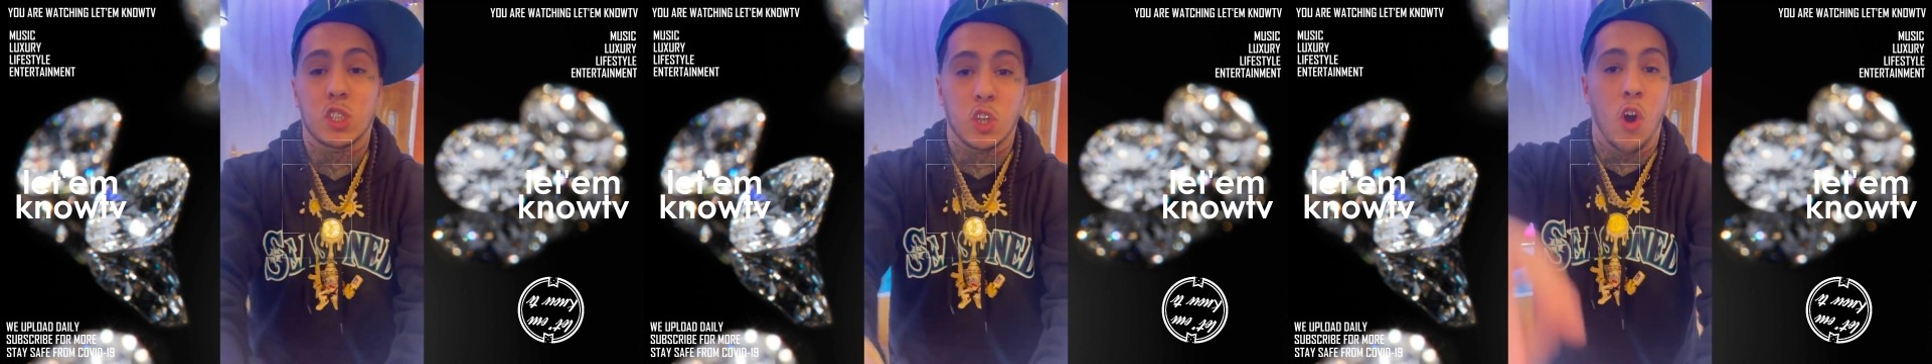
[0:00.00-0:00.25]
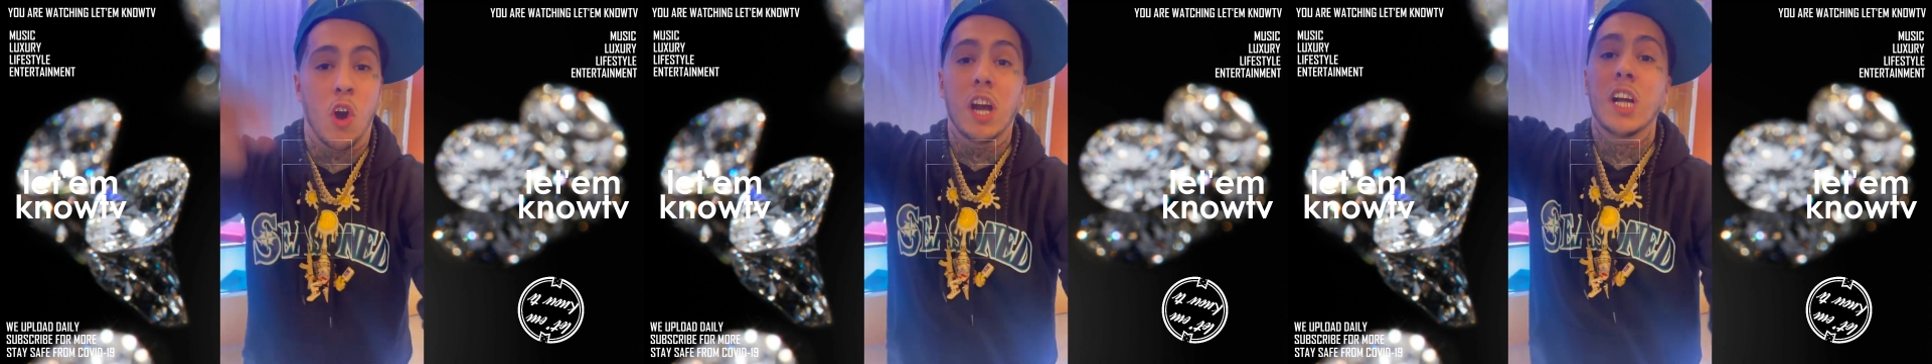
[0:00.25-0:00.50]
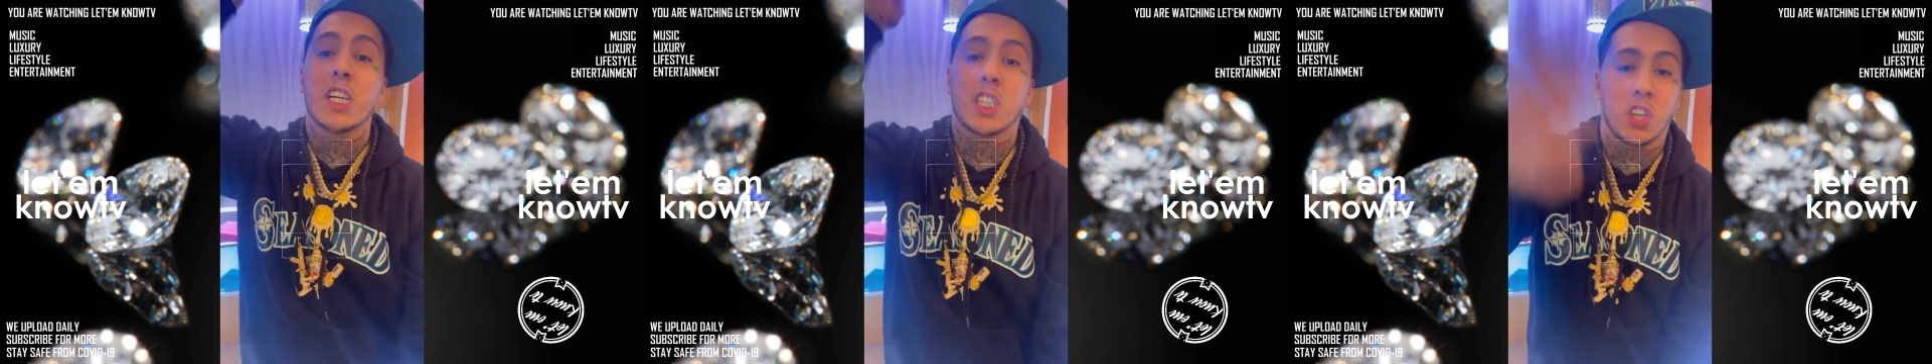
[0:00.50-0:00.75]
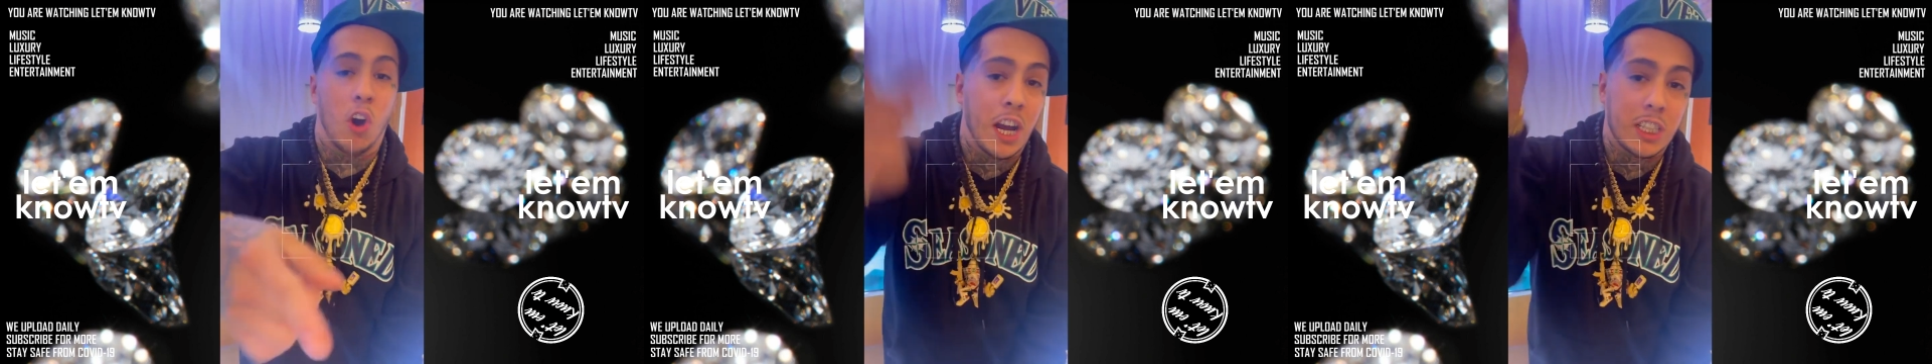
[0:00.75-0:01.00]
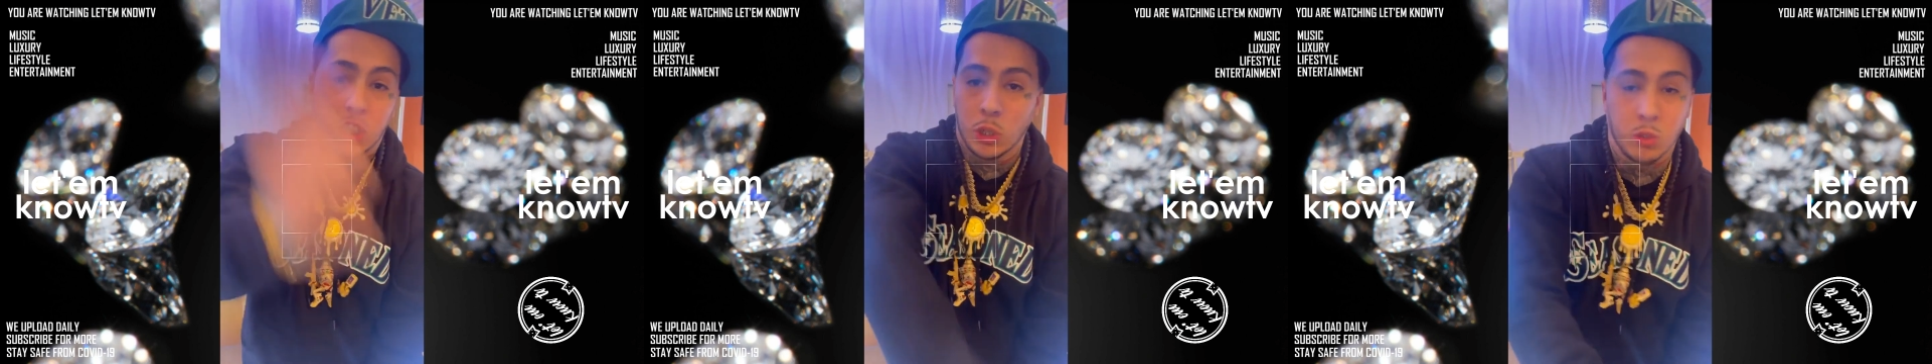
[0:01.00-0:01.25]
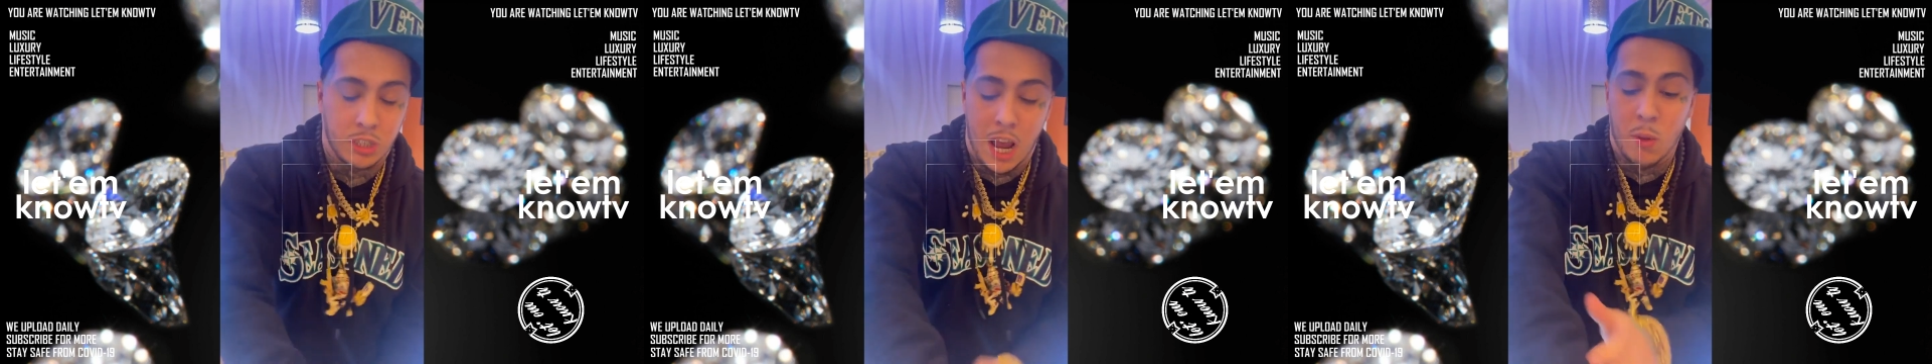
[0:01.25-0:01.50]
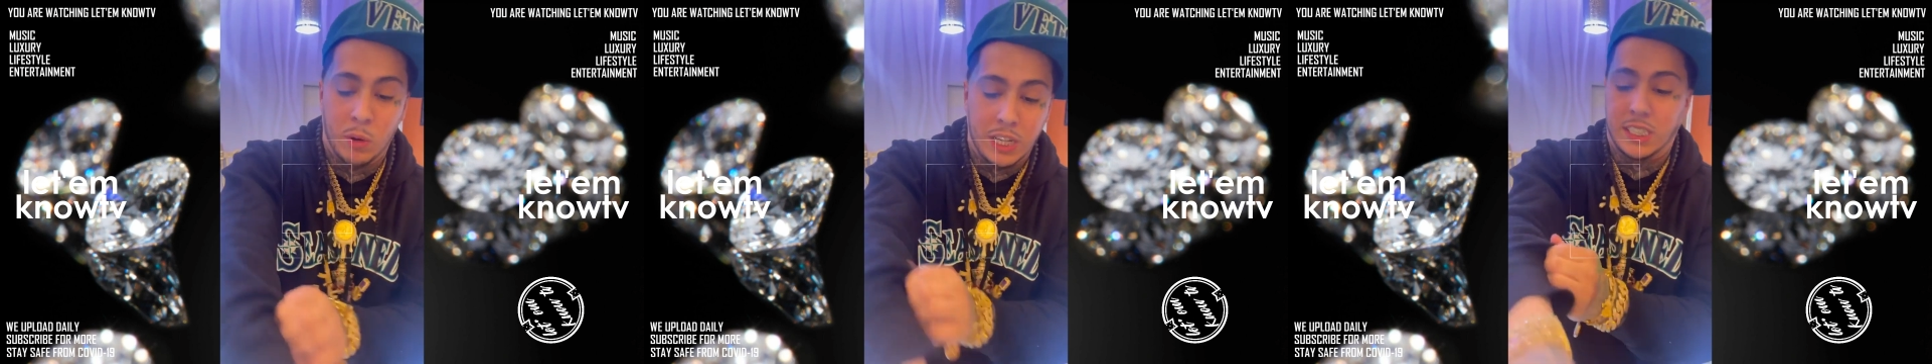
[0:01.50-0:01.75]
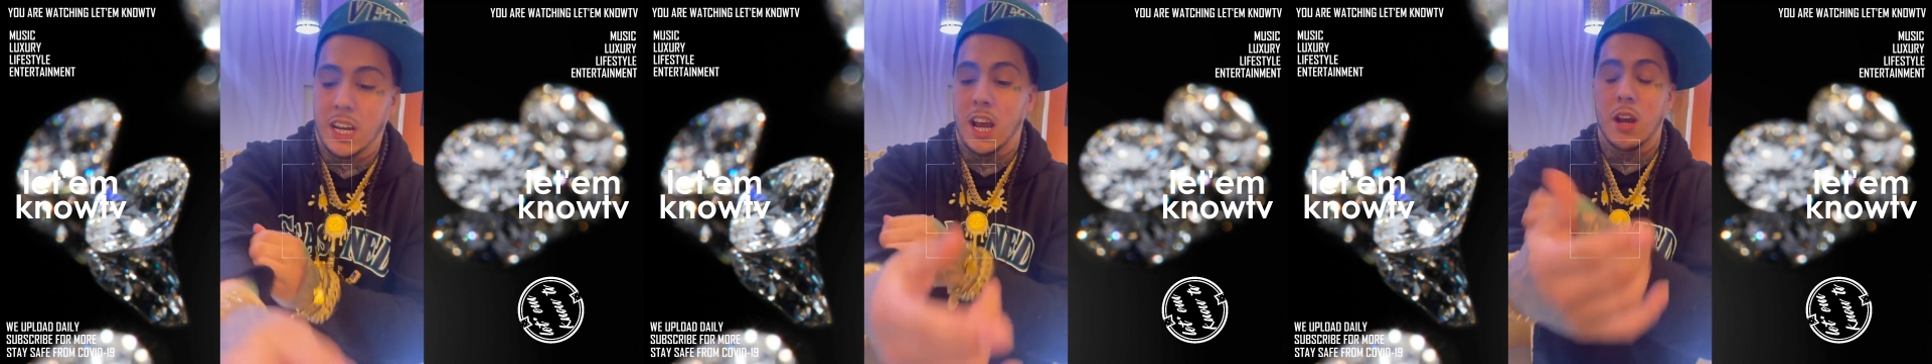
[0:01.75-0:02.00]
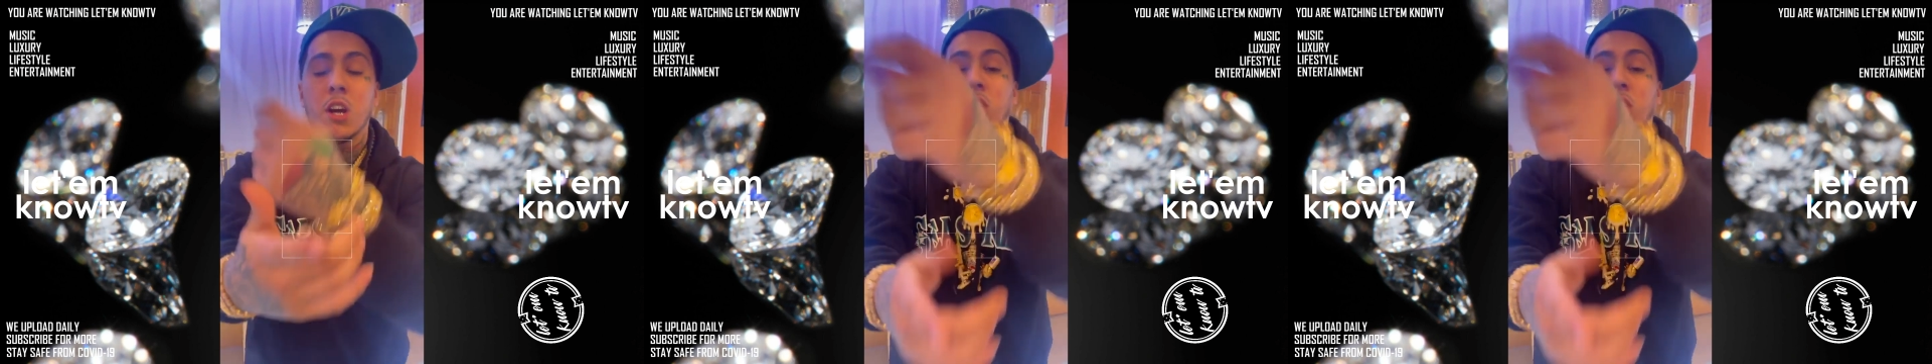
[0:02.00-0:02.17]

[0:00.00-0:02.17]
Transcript: the tour start Tuesday, Wednesday.